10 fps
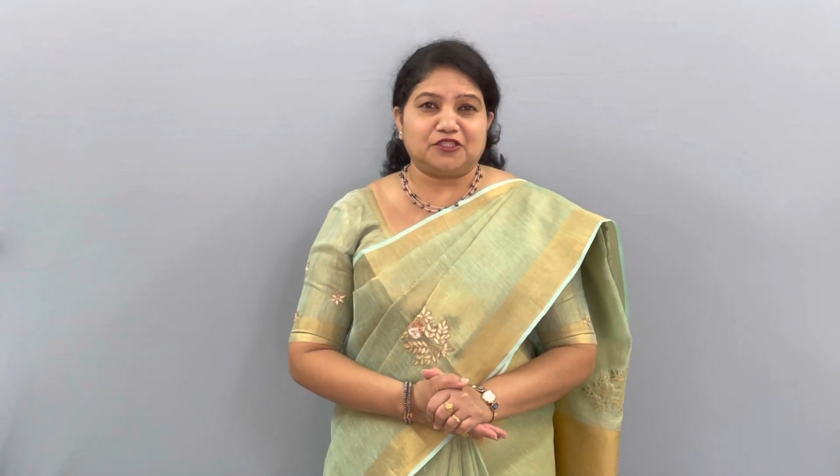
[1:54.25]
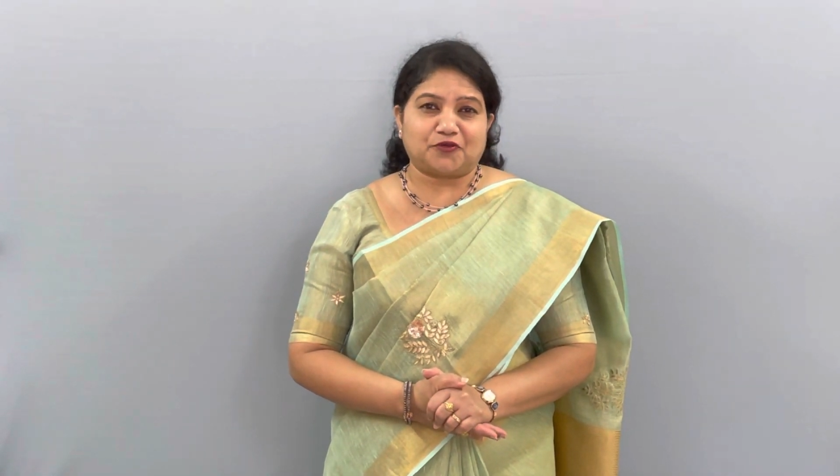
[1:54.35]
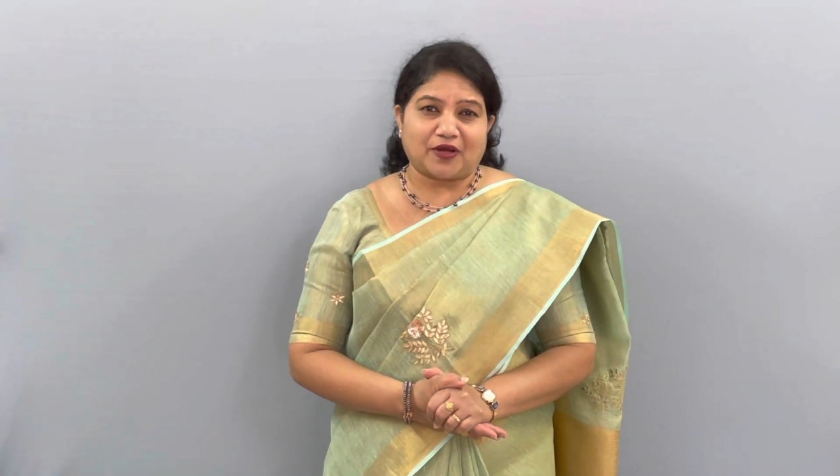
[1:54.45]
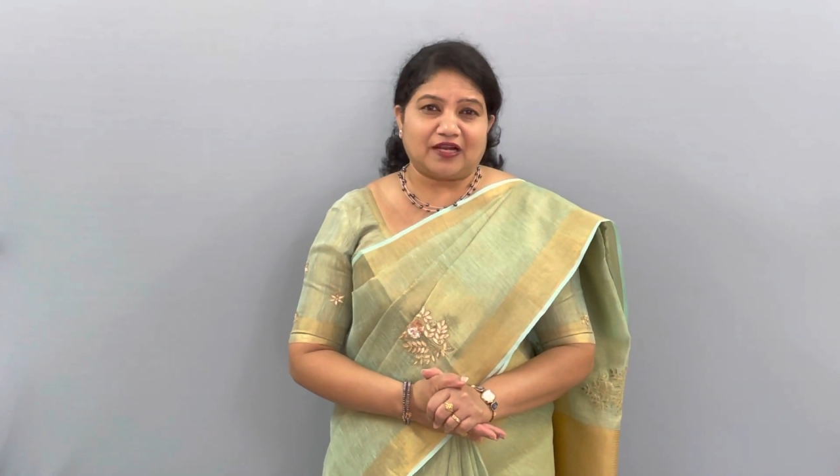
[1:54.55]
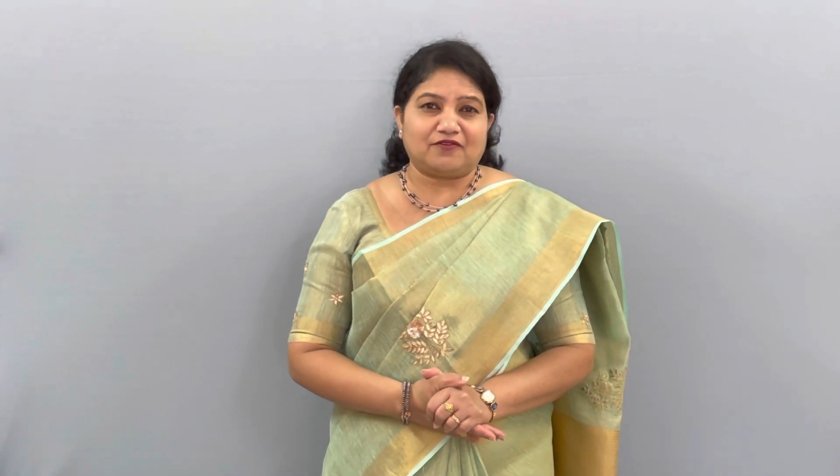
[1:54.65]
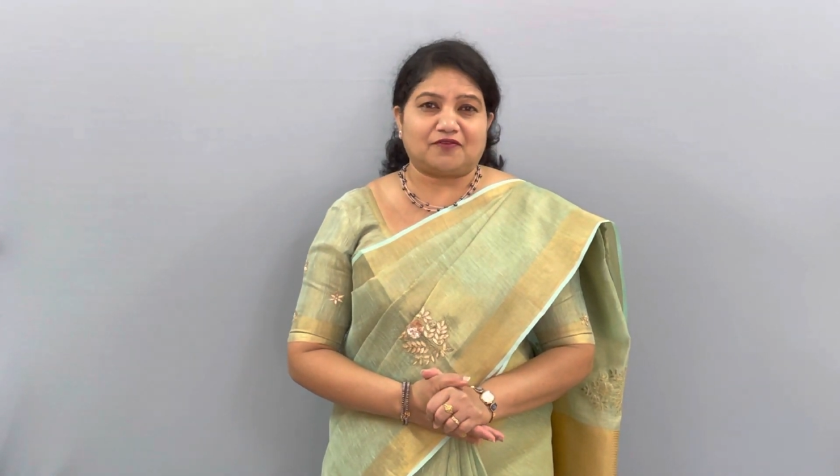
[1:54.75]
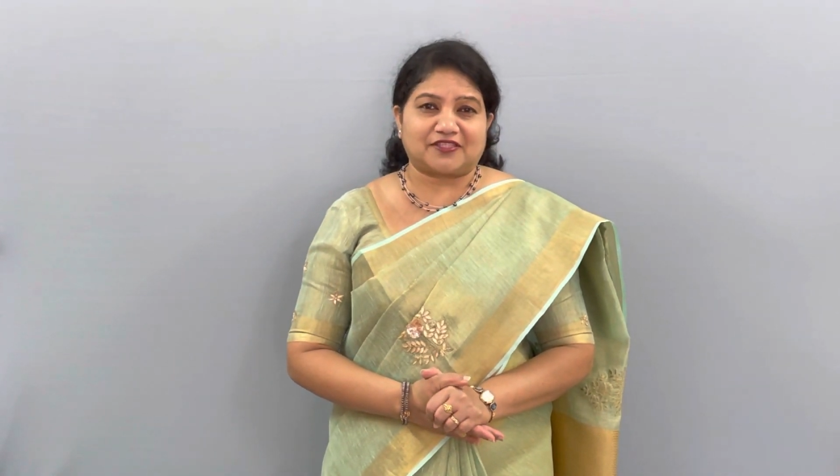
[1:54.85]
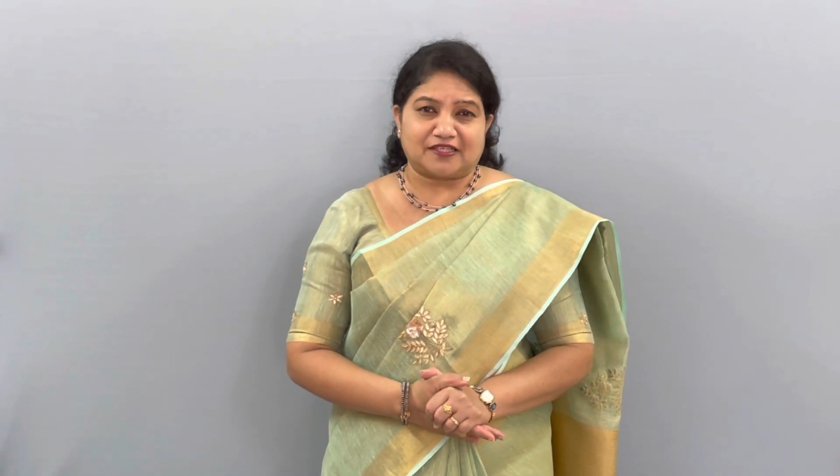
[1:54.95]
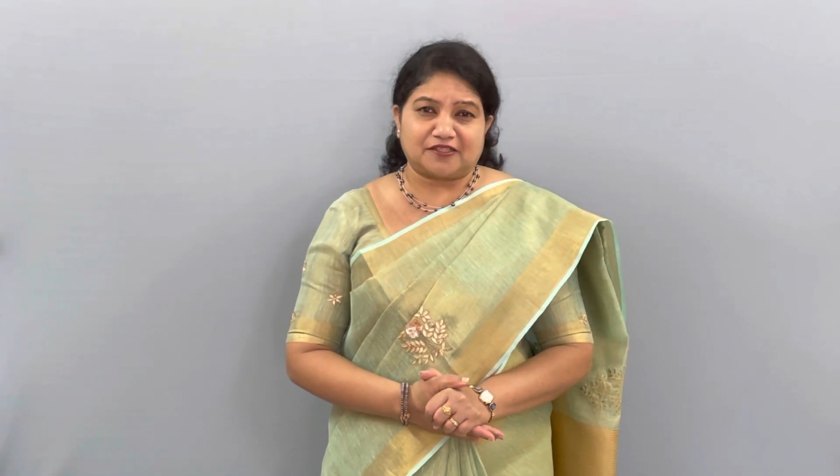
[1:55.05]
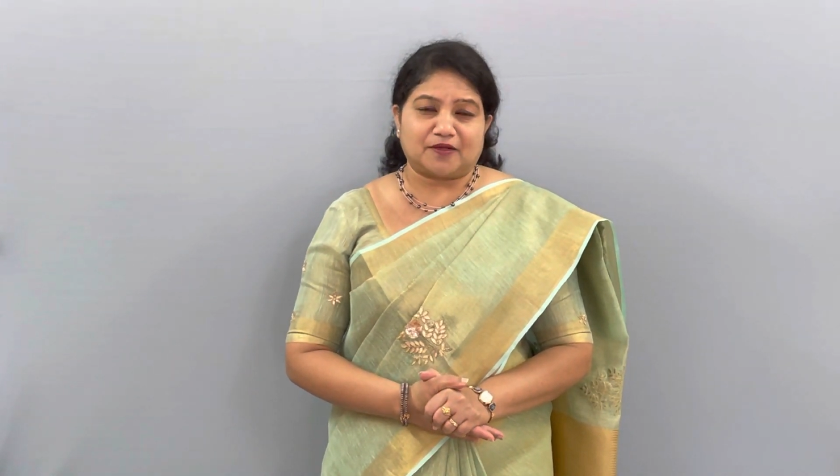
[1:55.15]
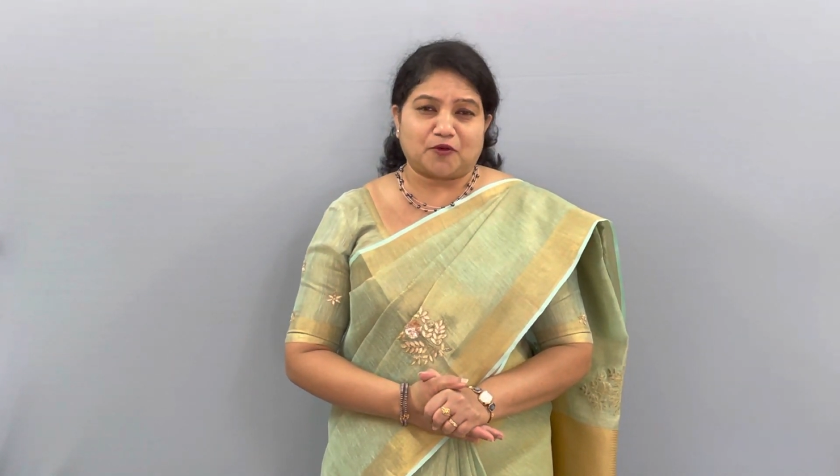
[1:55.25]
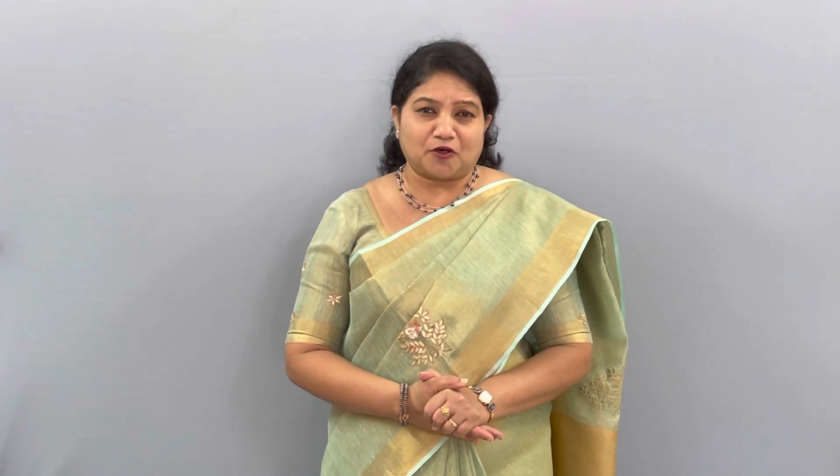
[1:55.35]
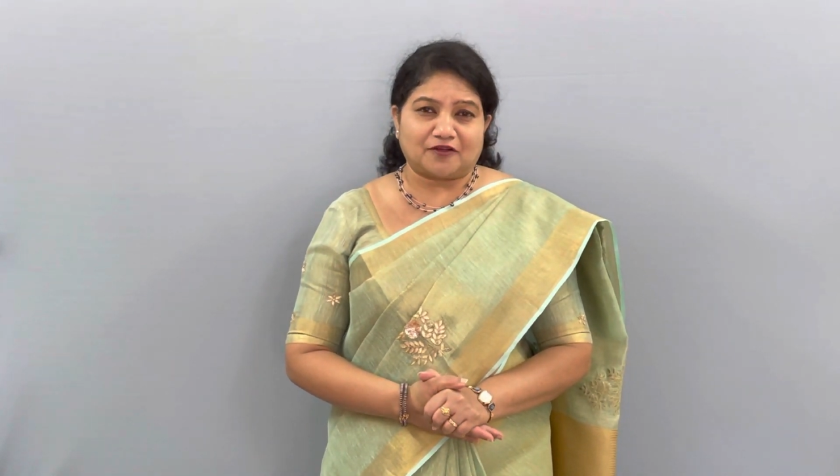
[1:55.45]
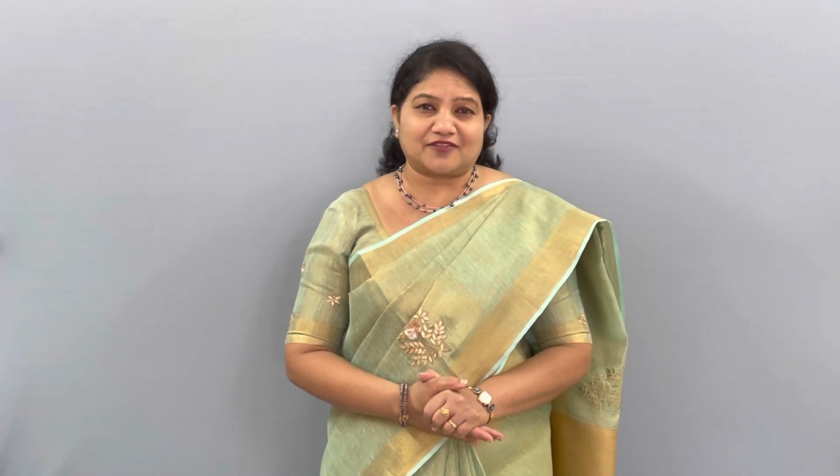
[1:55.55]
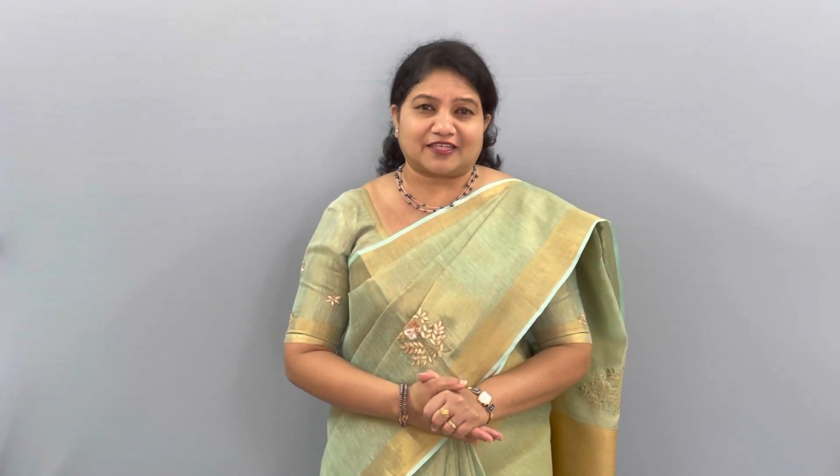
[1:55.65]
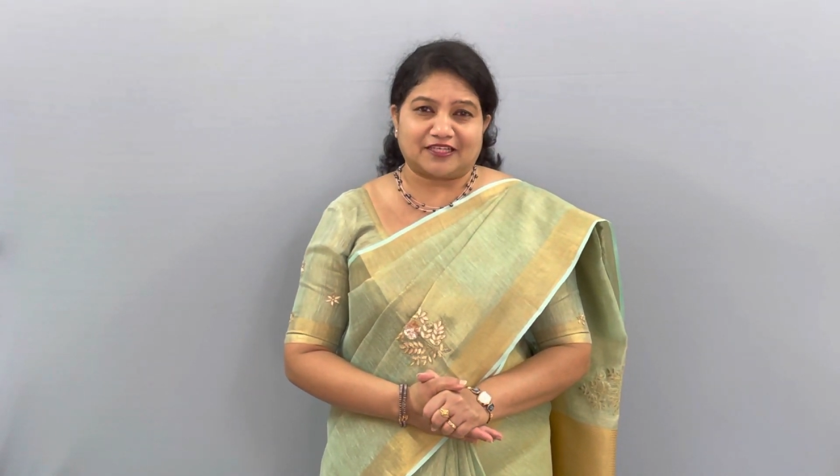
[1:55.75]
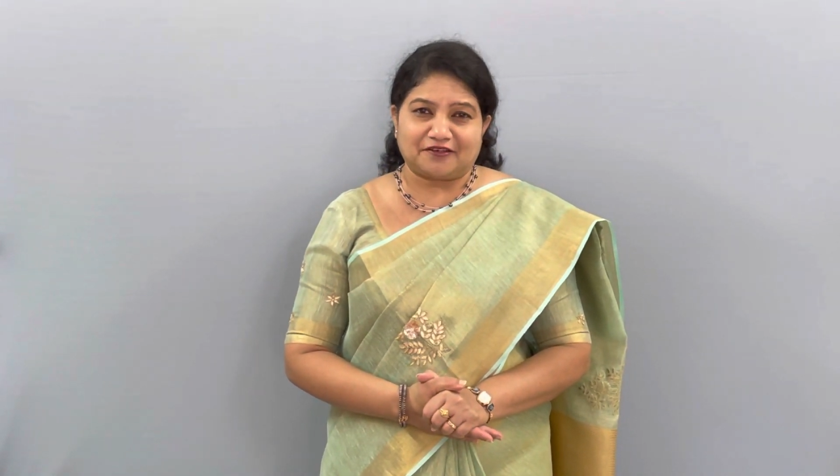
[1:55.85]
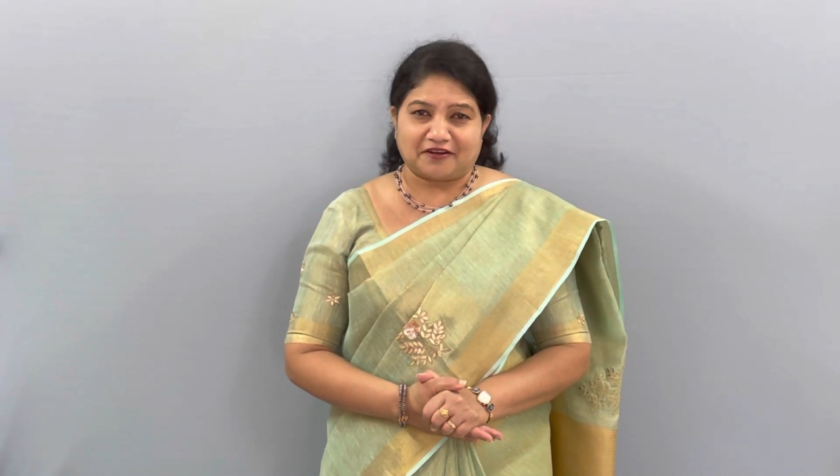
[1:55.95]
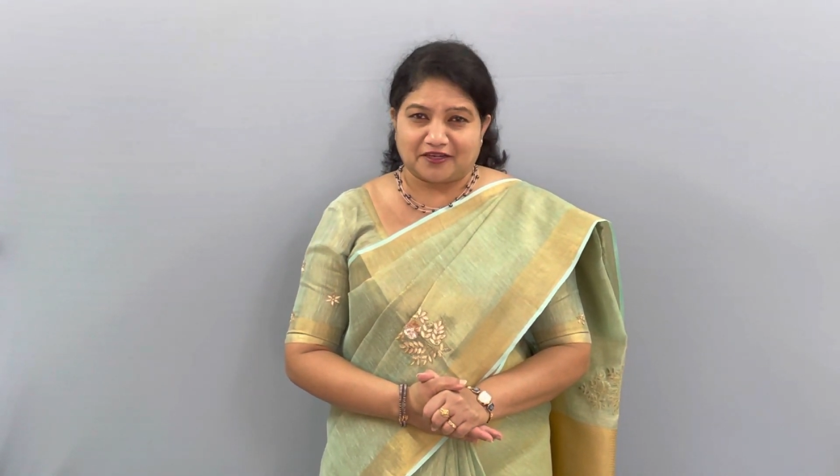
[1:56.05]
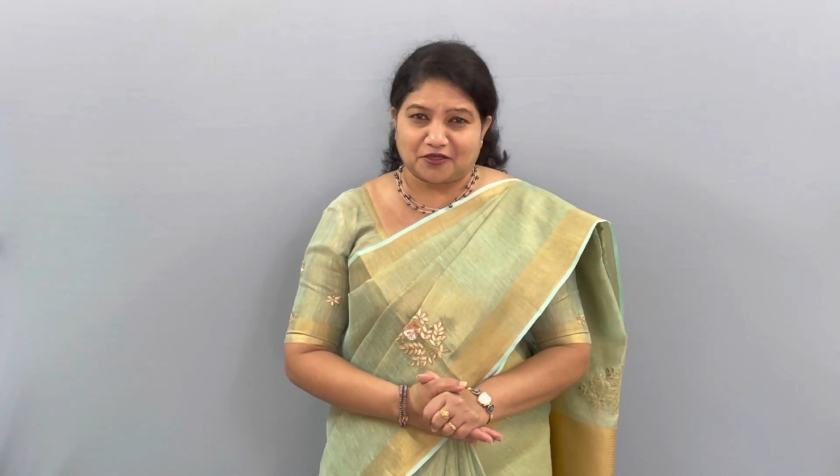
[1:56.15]
12 of Central Board of
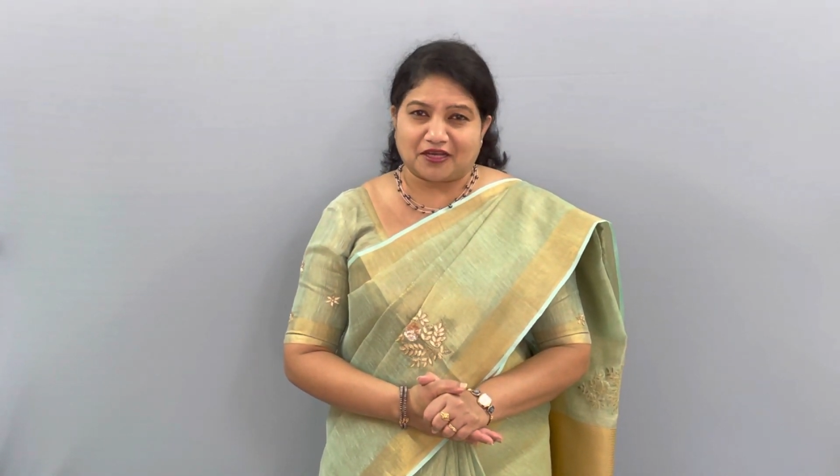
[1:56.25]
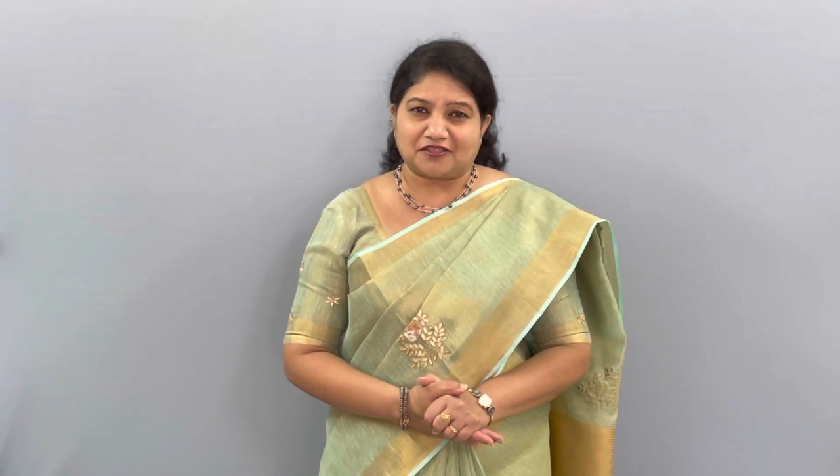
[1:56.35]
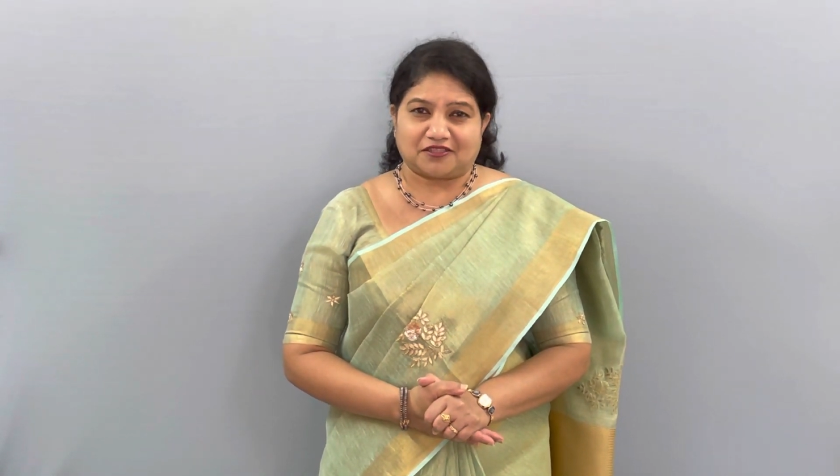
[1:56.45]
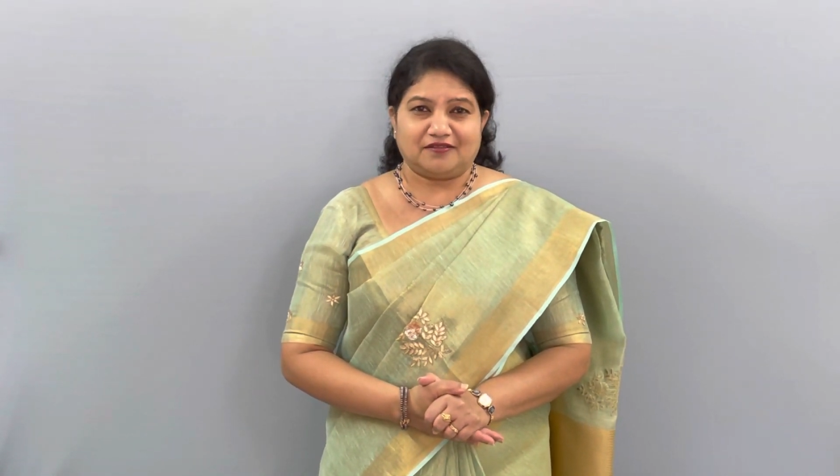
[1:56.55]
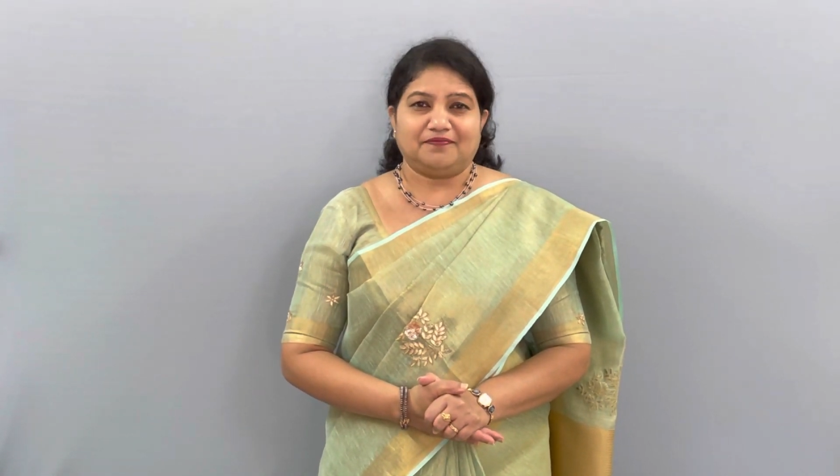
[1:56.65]
Secondary Education,